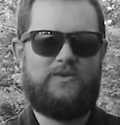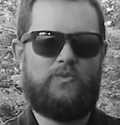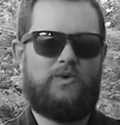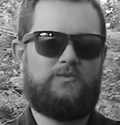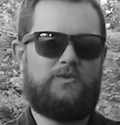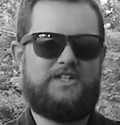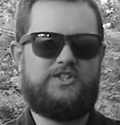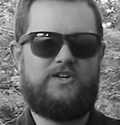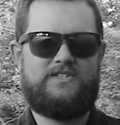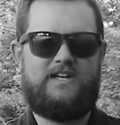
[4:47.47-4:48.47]
and one will be
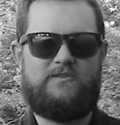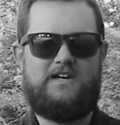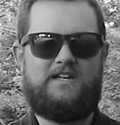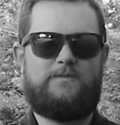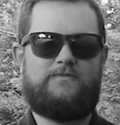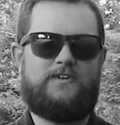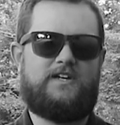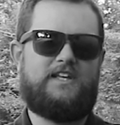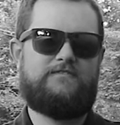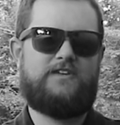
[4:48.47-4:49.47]
chosen at random for
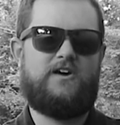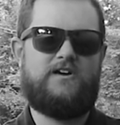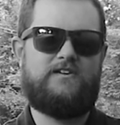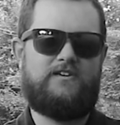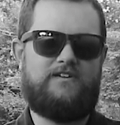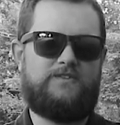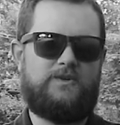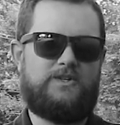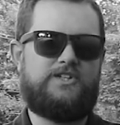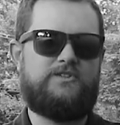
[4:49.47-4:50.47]
a gift card of
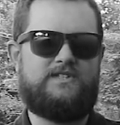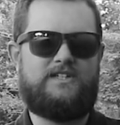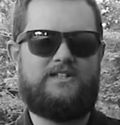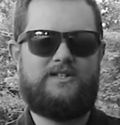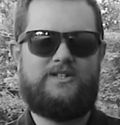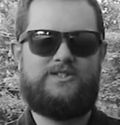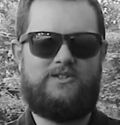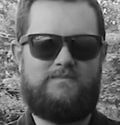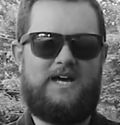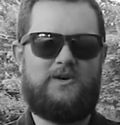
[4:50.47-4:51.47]
your choosing
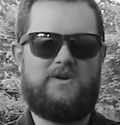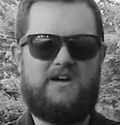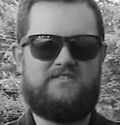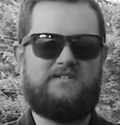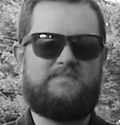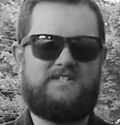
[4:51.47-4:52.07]
to a Bangor area